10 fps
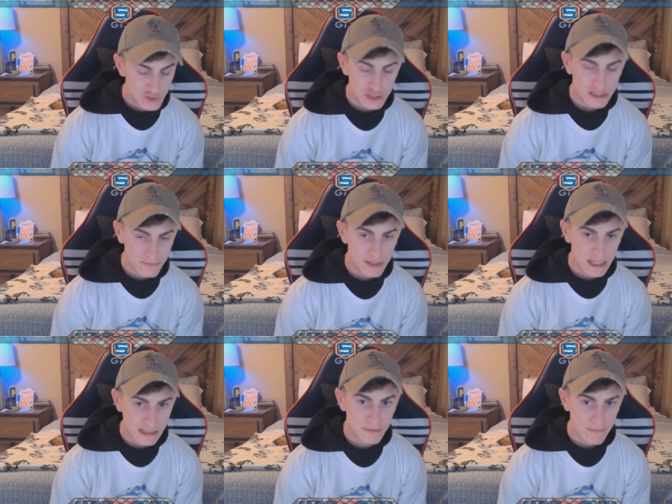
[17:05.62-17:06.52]
Just something
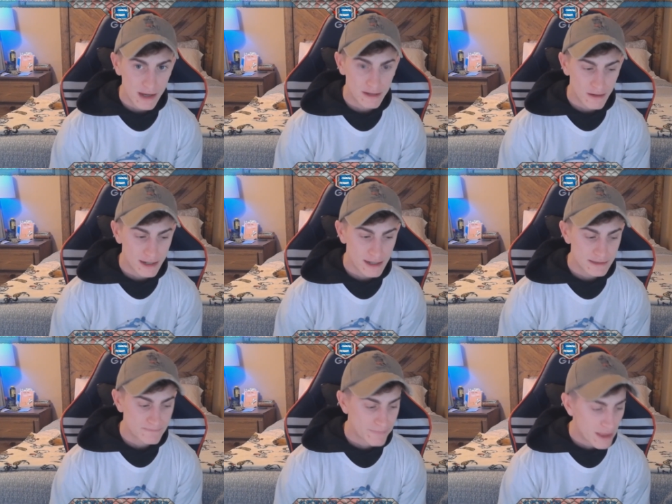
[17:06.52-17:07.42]
to keep in mind, all right,
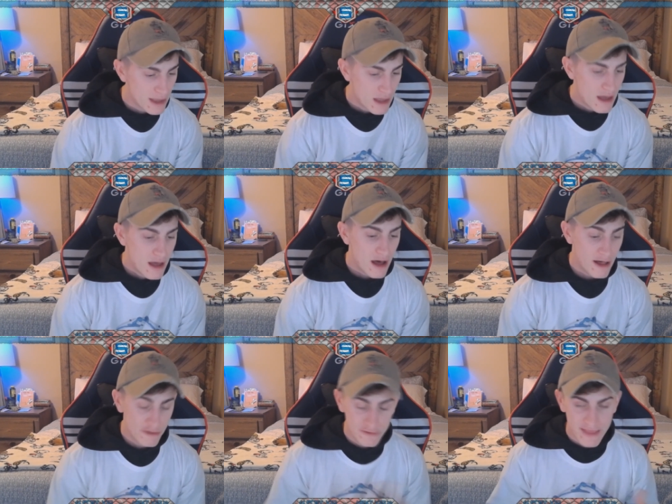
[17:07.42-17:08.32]
guys?
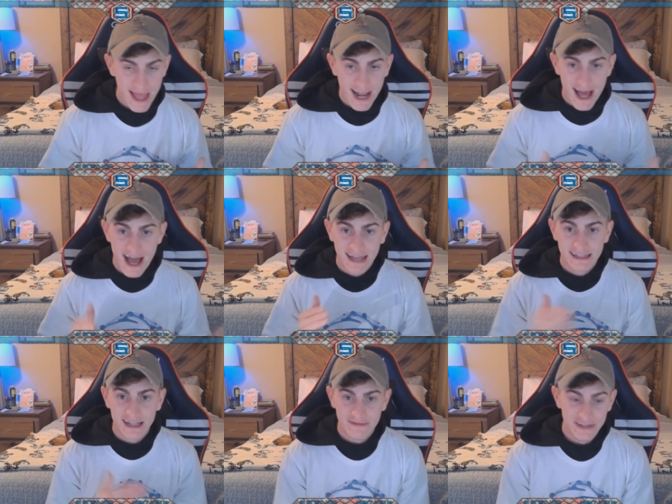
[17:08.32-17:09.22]
Other than that, I
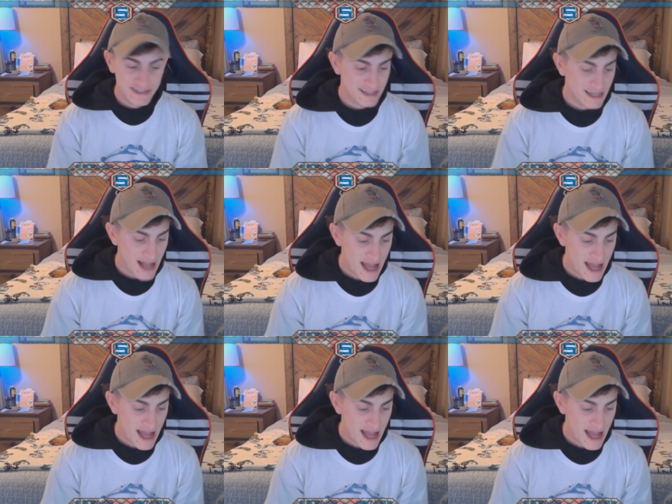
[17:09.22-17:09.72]
love this thing.